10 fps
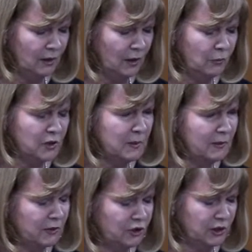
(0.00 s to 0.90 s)
And what
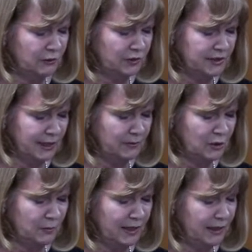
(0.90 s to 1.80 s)
about the children
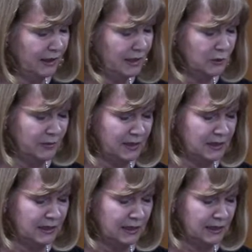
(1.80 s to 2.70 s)
damaged by
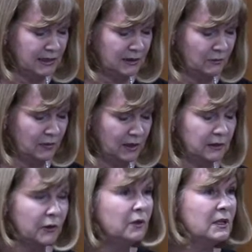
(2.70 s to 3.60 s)
HPTs?
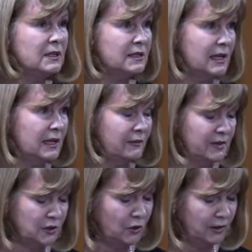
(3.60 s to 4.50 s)
Well, you can decide if
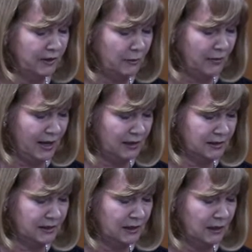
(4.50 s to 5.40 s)
it's all in the
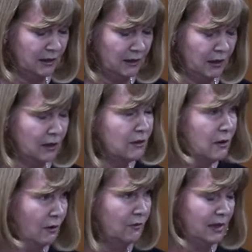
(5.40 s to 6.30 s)
past and
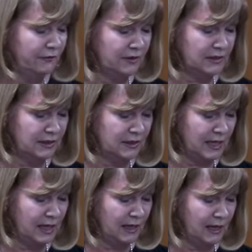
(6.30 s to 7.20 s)
not relevant
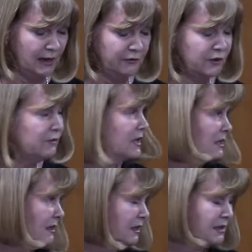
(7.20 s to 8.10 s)
today after you've
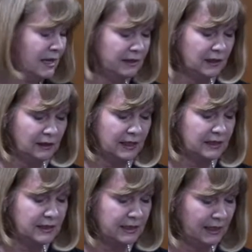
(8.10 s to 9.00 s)
listened to Daniel
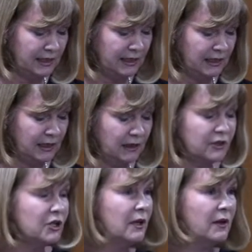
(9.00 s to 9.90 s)
and Nicky
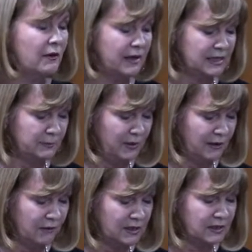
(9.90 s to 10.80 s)
share their
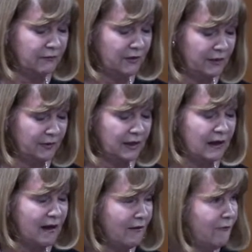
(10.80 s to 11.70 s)
experience of living
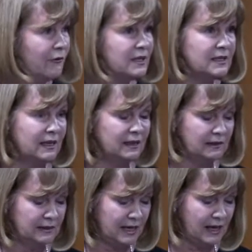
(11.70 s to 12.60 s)
every
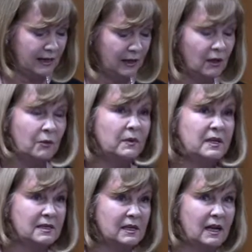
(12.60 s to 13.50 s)
single day with
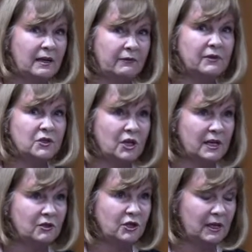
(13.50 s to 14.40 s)
these
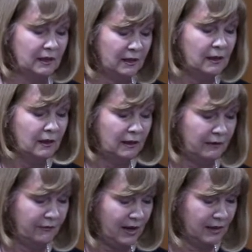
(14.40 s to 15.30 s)
life-changing
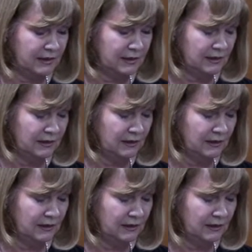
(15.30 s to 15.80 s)
effects.